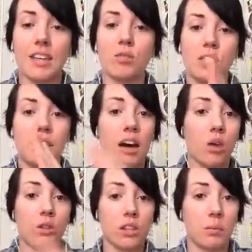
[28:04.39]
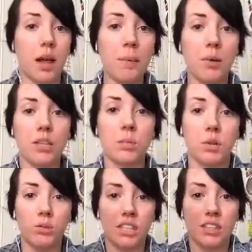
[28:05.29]
You see not only the plot points, but
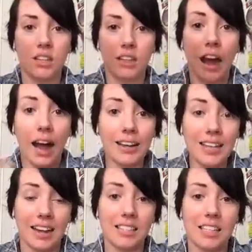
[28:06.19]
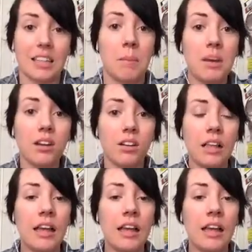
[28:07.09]
you see the context in the middle